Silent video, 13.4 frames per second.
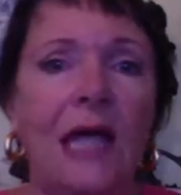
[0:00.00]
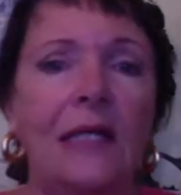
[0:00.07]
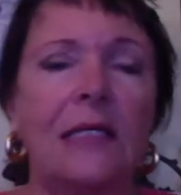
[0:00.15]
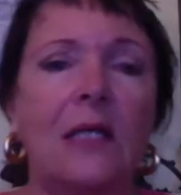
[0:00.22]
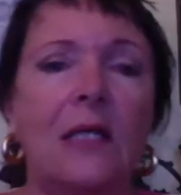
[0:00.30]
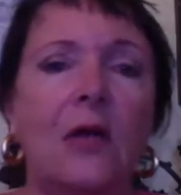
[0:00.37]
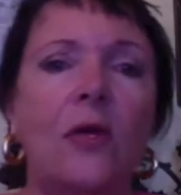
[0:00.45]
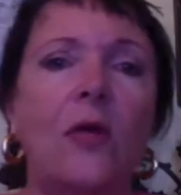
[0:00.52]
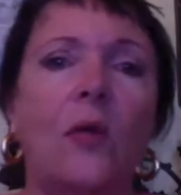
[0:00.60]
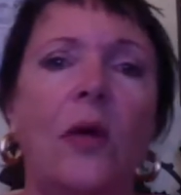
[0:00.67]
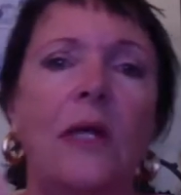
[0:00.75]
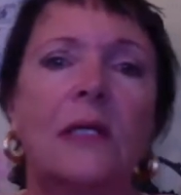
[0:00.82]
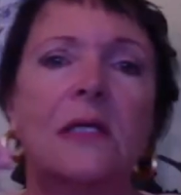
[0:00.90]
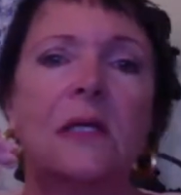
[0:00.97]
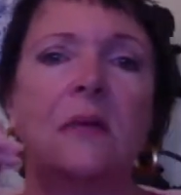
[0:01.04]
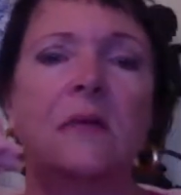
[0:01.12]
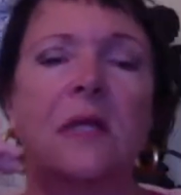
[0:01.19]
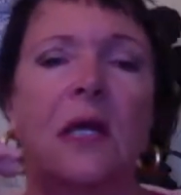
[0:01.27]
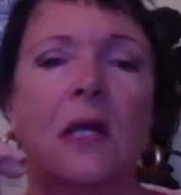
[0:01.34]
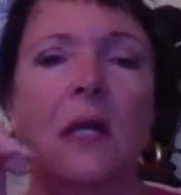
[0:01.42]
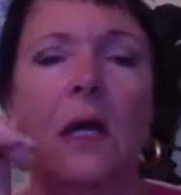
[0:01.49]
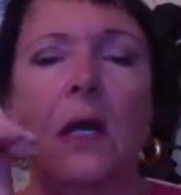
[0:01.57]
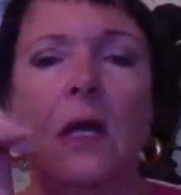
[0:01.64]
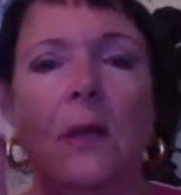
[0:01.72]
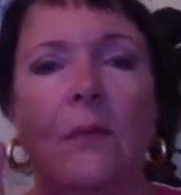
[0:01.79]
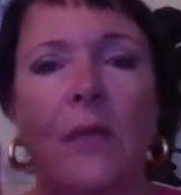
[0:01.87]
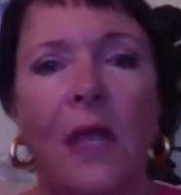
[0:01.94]
And it's only when something,
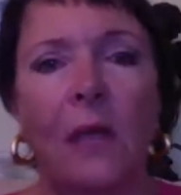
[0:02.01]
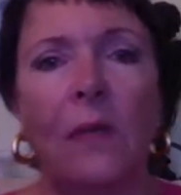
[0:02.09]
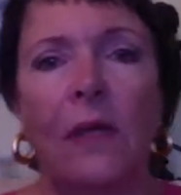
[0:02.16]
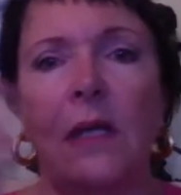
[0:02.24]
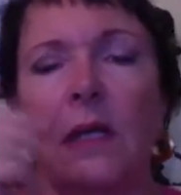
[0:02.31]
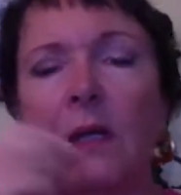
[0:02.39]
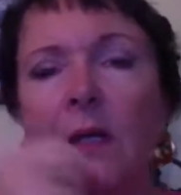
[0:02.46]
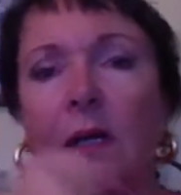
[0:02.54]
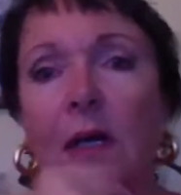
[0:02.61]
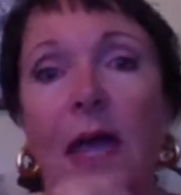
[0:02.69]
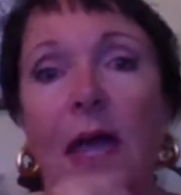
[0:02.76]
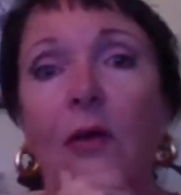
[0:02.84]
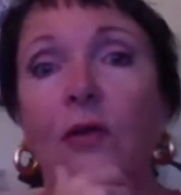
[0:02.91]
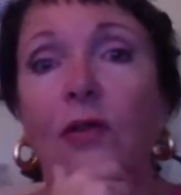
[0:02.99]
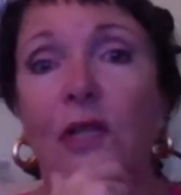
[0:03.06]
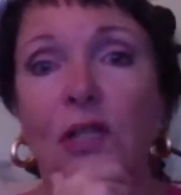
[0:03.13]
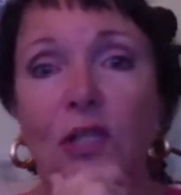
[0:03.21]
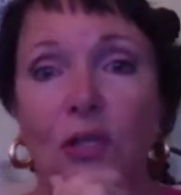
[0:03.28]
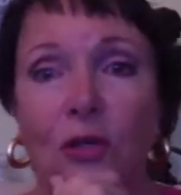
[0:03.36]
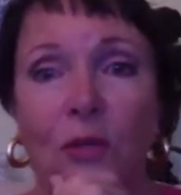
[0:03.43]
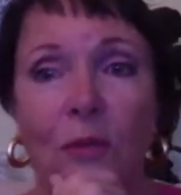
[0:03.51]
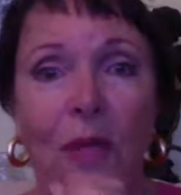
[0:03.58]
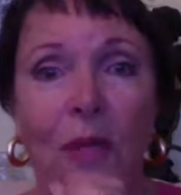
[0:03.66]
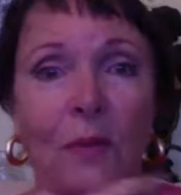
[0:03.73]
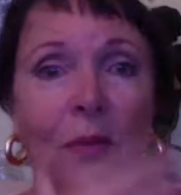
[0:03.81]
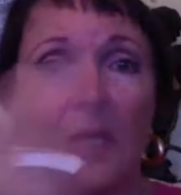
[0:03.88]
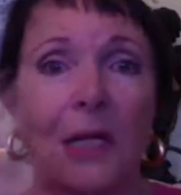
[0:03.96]
maybe a health issue,
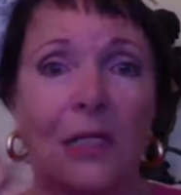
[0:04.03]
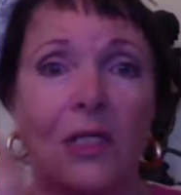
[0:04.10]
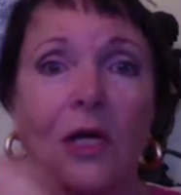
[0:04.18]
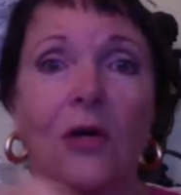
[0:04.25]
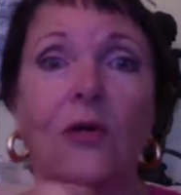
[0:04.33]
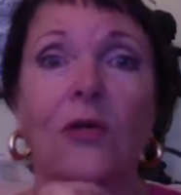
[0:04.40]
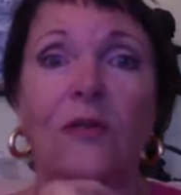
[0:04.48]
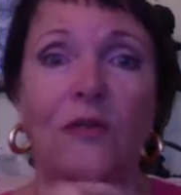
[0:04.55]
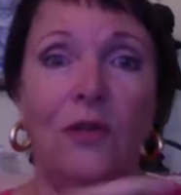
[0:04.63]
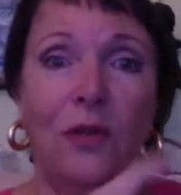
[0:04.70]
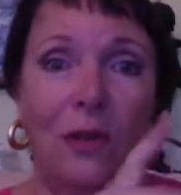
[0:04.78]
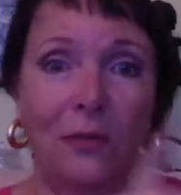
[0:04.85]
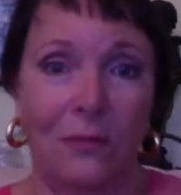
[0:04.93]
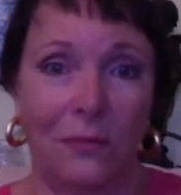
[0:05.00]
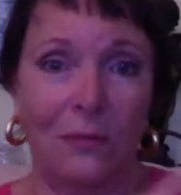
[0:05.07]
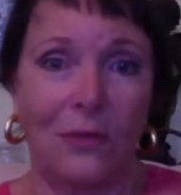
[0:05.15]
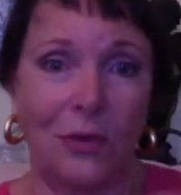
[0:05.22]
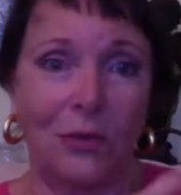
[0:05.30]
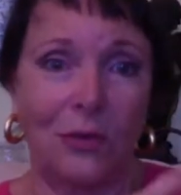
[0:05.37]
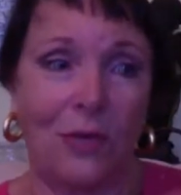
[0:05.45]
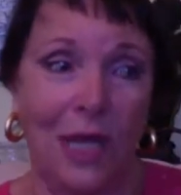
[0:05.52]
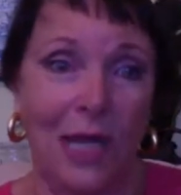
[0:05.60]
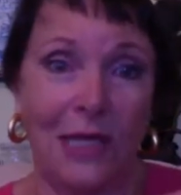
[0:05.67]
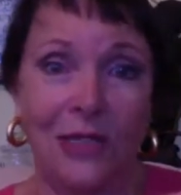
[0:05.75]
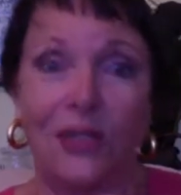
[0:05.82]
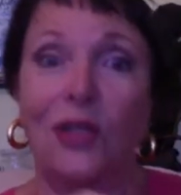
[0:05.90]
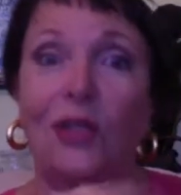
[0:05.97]
maybe they're told if you don't do
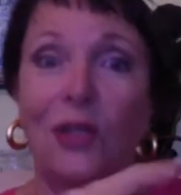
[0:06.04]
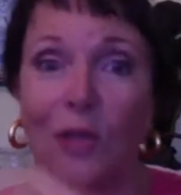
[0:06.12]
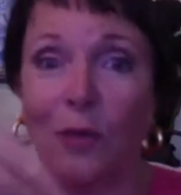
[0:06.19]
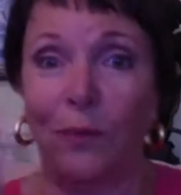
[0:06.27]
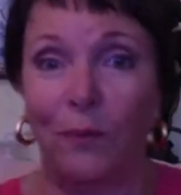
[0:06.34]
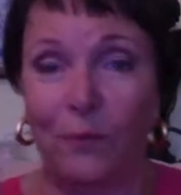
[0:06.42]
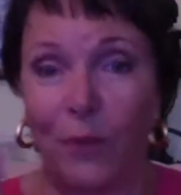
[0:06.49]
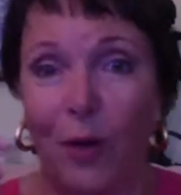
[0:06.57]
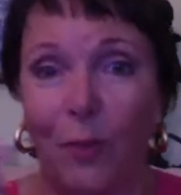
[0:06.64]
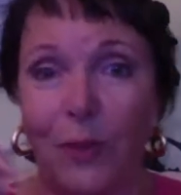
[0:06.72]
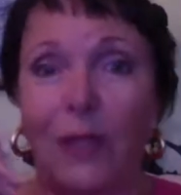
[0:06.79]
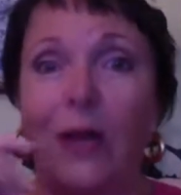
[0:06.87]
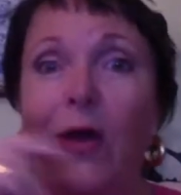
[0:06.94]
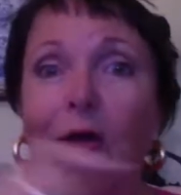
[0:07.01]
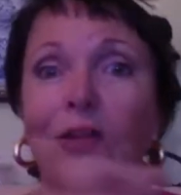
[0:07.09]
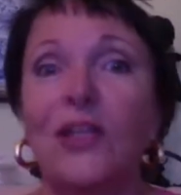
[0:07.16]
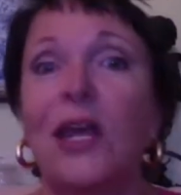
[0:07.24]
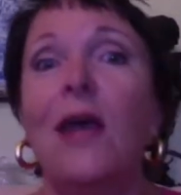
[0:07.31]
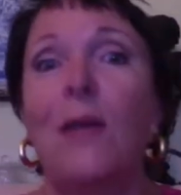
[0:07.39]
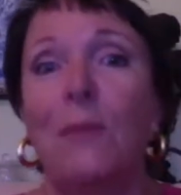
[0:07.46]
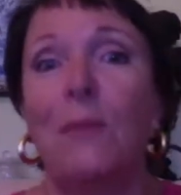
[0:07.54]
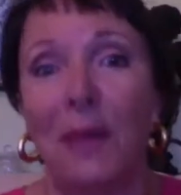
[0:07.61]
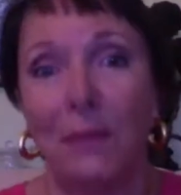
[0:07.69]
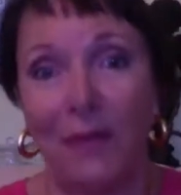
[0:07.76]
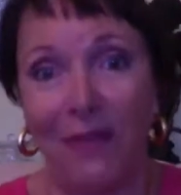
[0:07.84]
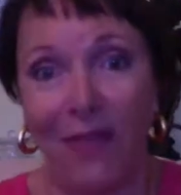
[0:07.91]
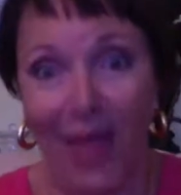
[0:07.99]
this and you're going to pop your clogs,
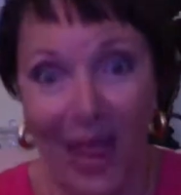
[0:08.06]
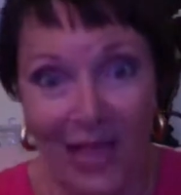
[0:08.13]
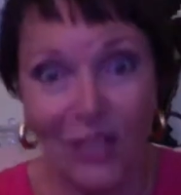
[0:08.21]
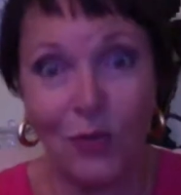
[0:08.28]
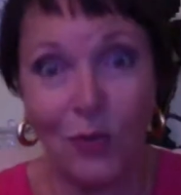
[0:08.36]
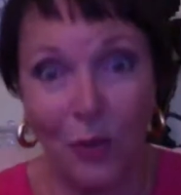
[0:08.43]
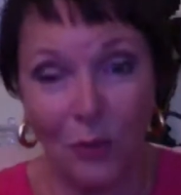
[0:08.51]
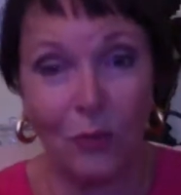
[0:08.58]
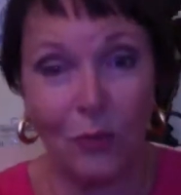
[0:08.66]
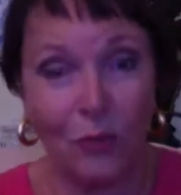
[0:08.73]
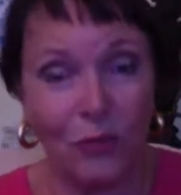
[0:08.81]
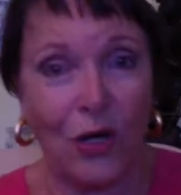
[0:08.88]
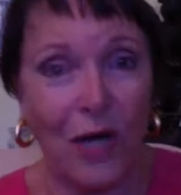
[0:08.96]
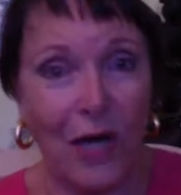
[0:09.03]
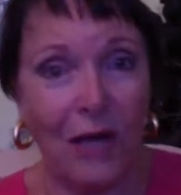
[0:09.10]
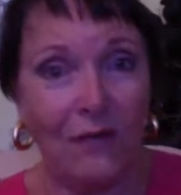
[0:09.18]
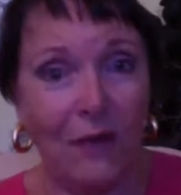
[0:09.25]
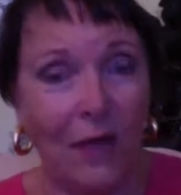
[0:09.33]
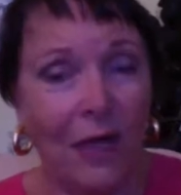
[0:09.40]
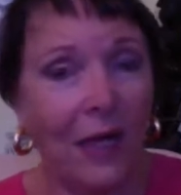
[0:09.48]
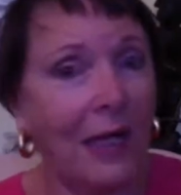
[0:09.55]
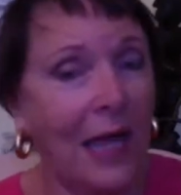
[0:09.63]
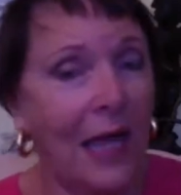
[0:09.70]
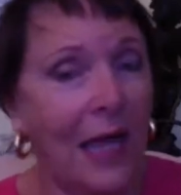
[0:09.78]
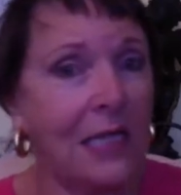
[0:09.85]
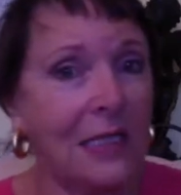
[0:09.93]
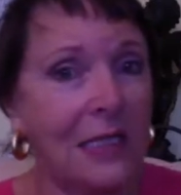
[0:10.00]
maybe that's what will drive an
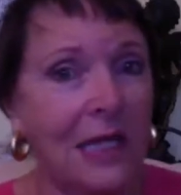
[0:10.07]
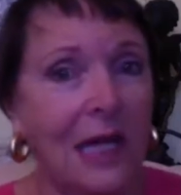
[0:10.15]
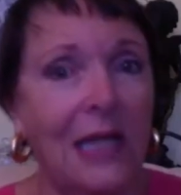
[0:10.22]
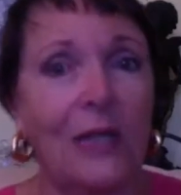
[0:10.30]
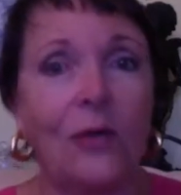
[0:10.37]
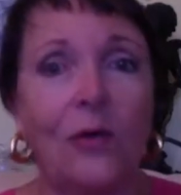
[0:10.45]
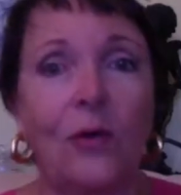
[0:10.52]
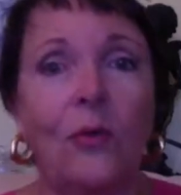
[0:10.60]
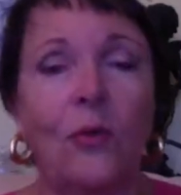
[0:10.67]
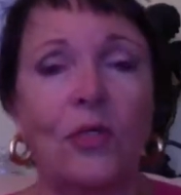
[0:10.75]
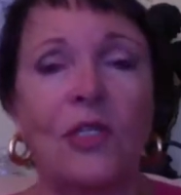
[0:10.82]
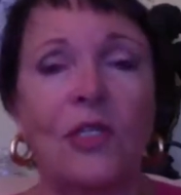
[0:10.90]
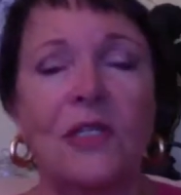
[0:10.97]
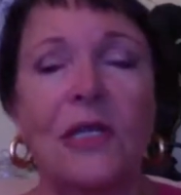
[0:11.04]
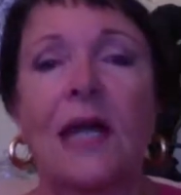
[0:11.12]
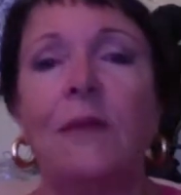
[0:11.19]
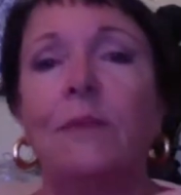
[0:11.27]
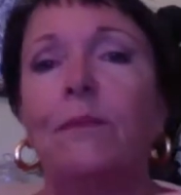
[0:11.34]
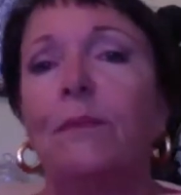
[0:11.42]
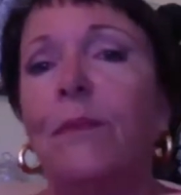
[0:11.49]
air sign or a water sign.